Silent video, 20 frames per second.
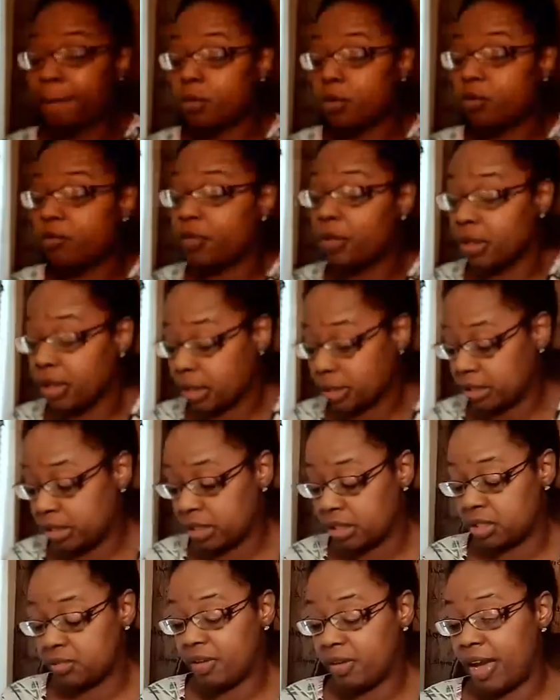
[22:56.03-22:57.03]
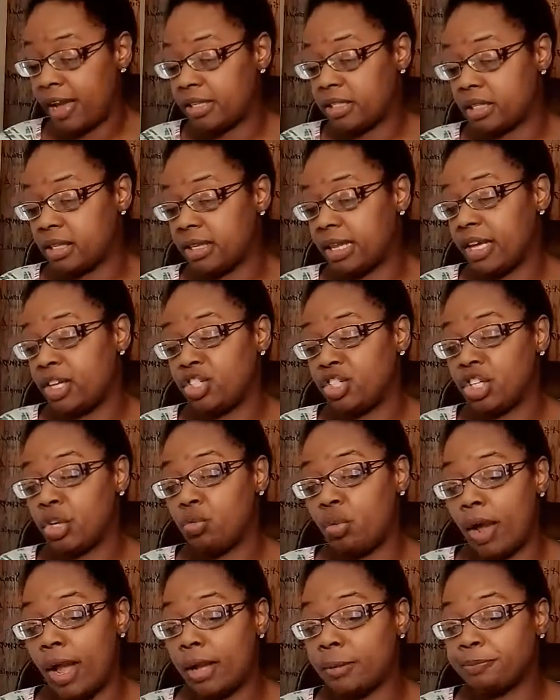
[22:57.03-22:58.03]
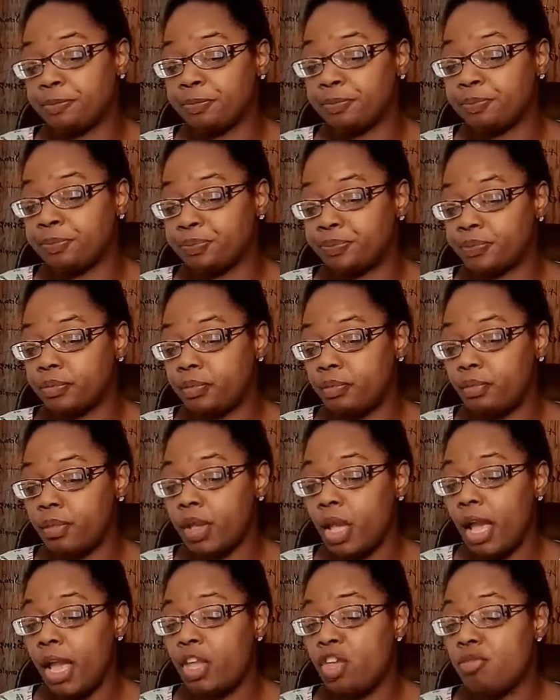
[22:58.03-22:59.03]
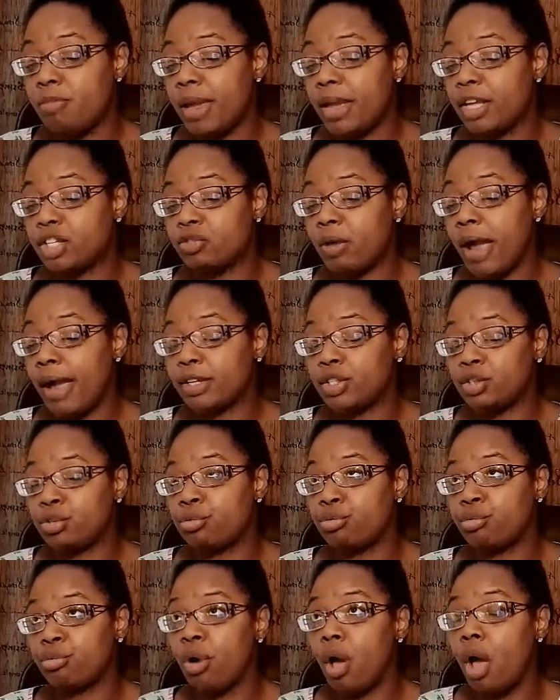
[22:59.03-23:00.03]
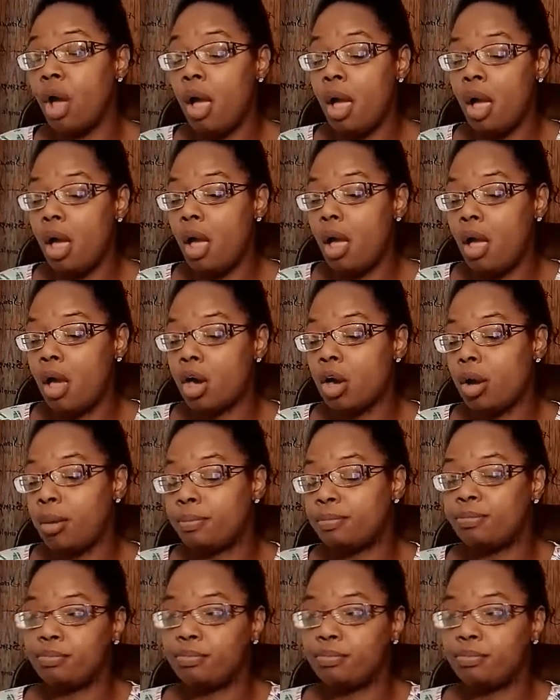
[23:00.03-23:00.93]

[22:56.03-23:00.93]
a sense of isolation, right? And you may try to do